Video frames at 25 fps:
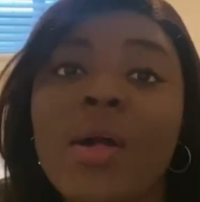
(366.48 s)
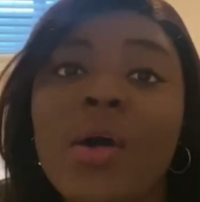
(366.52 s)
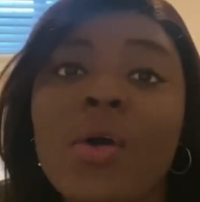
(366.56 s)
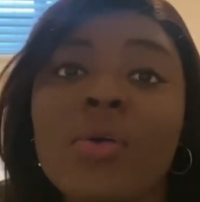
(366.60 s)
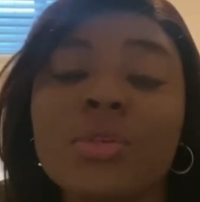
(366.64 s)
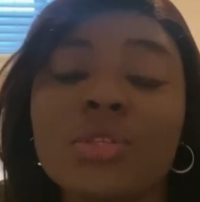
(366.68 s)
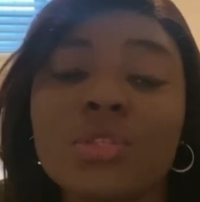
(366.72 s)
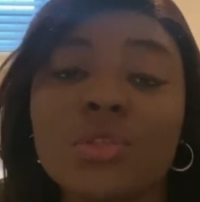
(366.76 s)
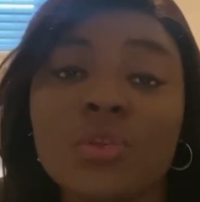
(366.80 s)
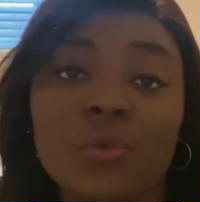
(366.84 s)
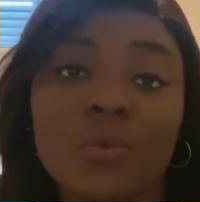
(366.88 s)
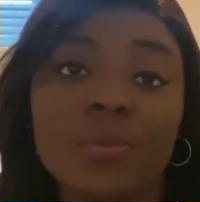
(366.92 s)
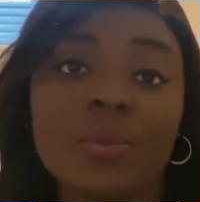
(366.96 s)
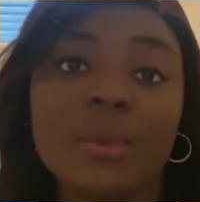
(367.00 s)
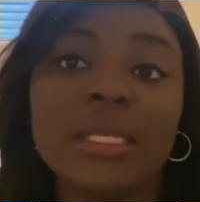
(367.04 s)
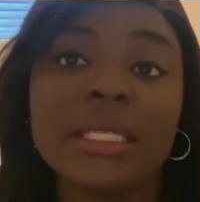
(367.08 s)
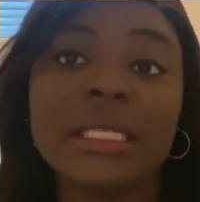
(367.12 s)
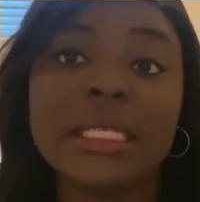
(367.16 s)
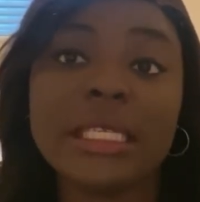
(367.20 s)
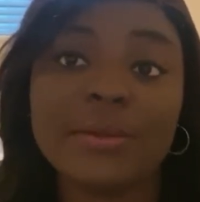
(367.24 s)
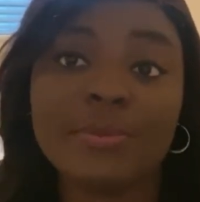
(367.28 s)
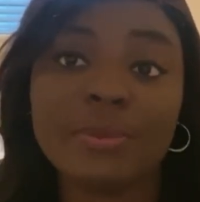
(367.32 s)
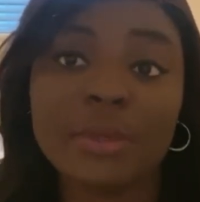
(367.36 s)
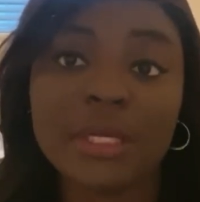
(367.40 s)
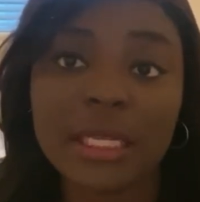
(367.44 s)
also be
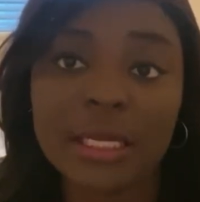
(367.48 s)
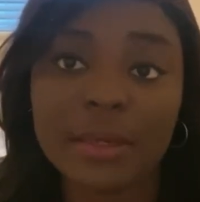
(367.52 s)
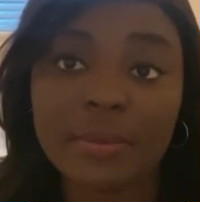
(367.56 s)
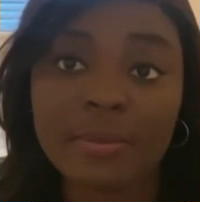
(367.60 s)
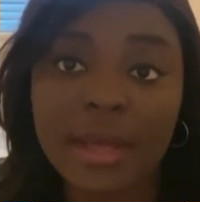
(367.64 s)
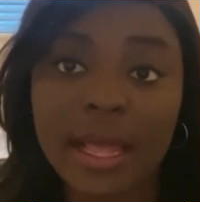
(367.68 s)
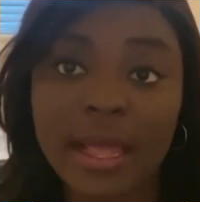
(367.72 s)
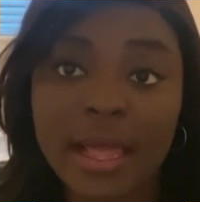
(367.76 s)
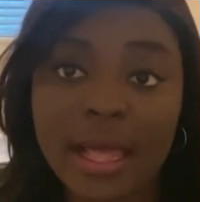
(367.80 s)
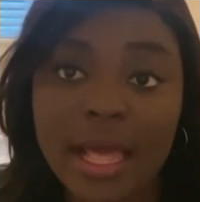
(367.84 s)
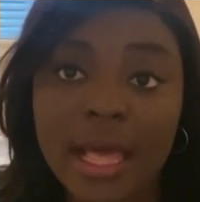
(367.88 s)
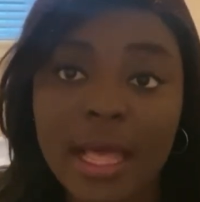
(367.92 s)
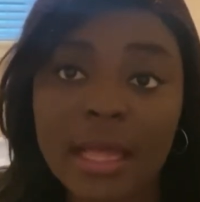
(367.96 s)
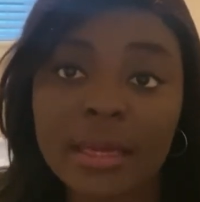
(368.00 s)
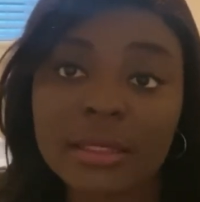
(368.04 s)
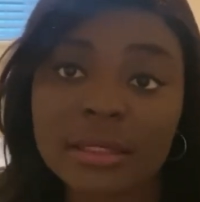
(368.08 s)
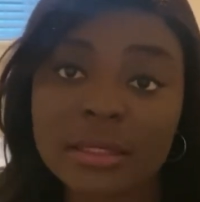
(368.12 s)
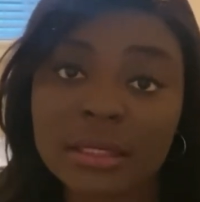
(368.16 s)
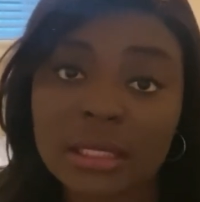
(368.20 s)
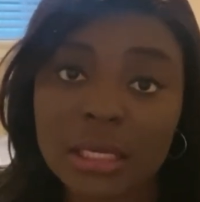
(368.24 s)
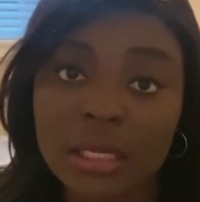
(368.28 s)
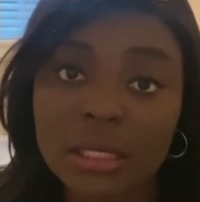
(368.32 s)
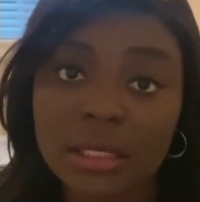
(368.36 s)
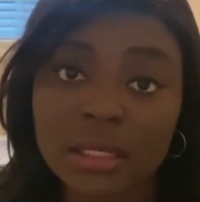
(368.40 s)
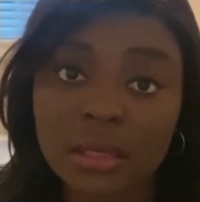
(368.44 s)
deeply in my hands
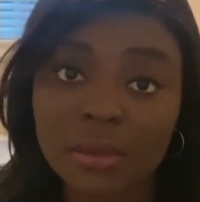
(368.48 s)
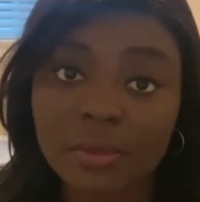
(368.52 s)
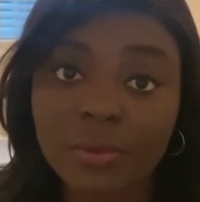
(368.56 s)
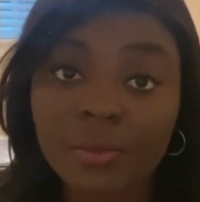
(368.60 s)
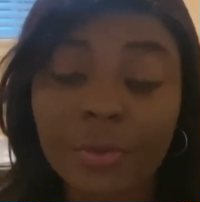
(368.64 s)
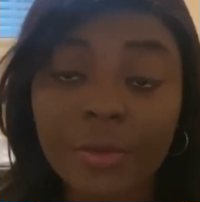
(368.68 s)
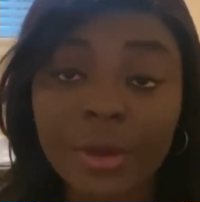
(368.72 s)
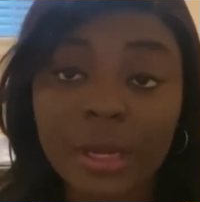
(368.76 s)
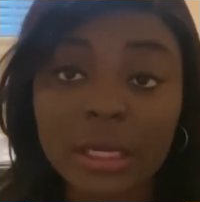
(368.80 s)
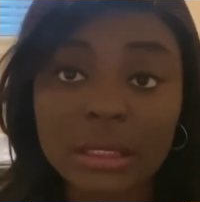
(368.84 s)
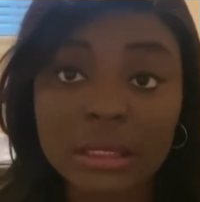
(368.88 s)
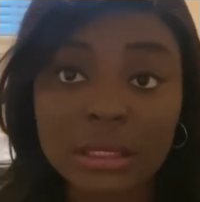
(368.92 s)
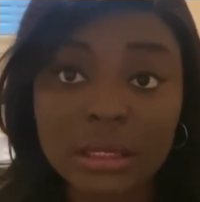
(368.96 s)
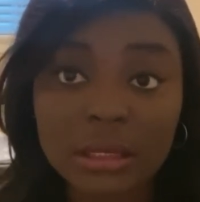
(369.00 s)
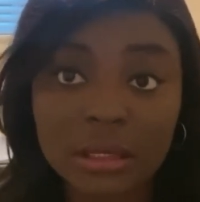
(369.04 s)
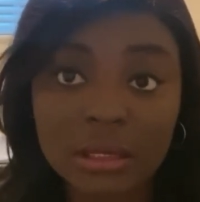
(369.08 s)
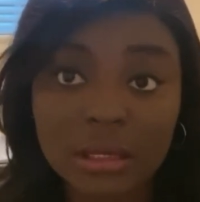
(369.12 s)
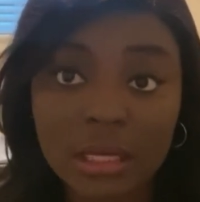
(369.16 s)
in different